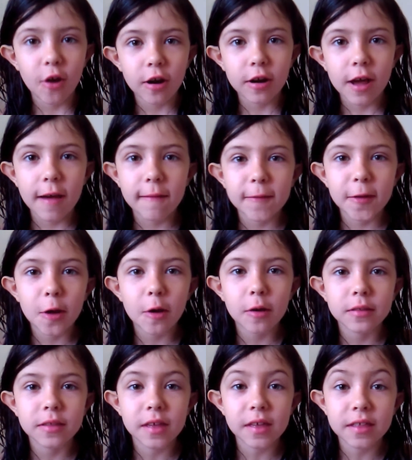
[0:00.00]
hard having
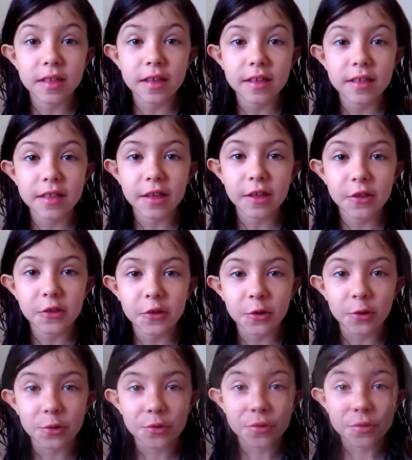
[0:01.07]
autistic
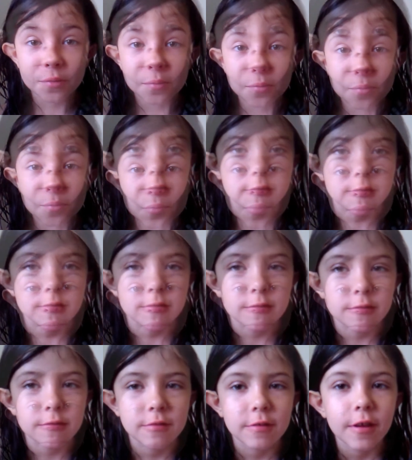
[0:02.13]
sisters.
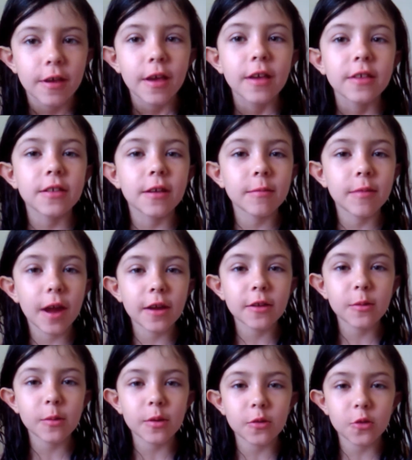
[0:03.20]

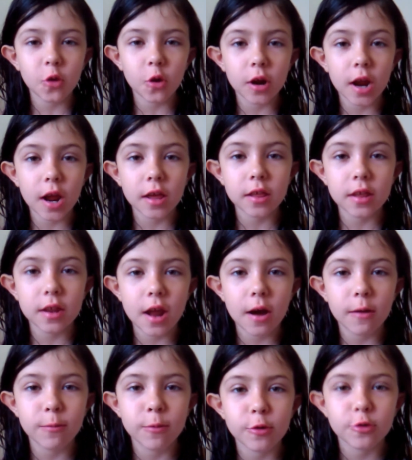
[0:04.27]
Sometimes when Zora has an
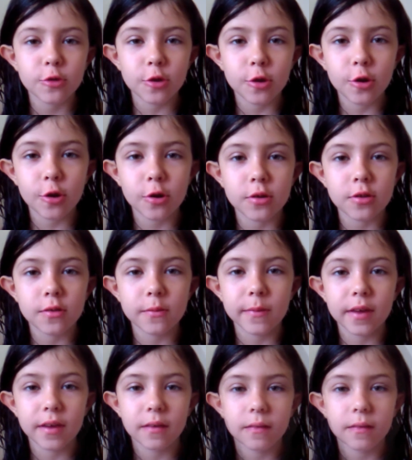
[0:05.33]
outburst, she hurts me.